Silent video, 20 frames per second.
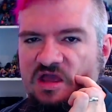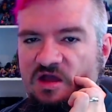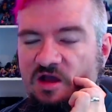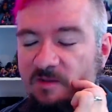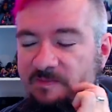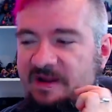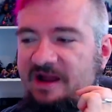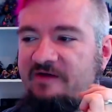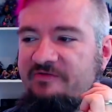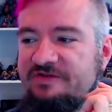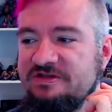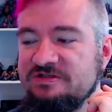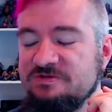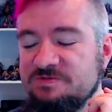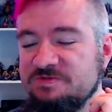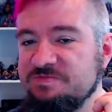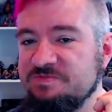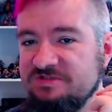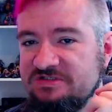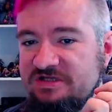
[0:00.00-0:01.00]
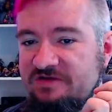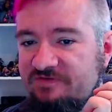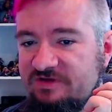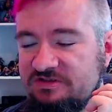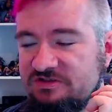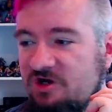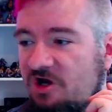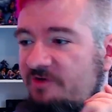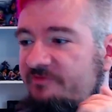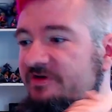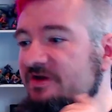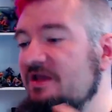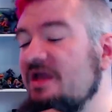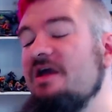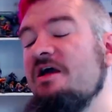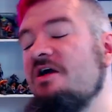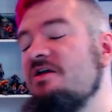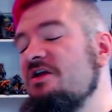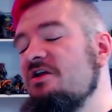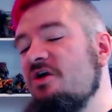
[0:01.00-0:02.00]
about this specific topic.
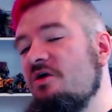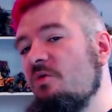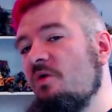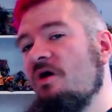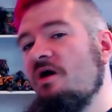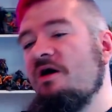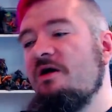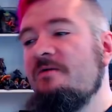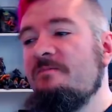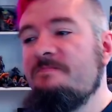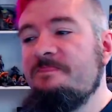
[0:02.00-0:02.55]
And you know what?